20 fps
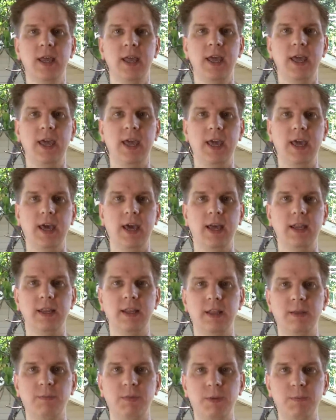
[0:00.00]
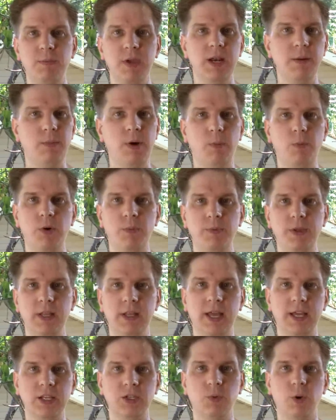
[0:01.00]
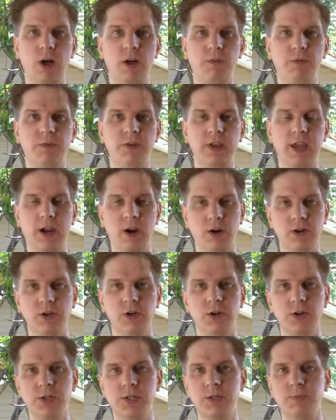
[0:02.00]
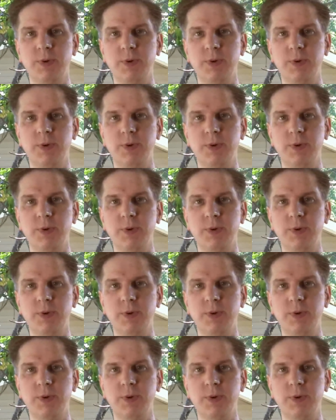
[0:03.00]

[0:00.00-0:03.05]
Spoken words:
and the minimum would be like 12 characters,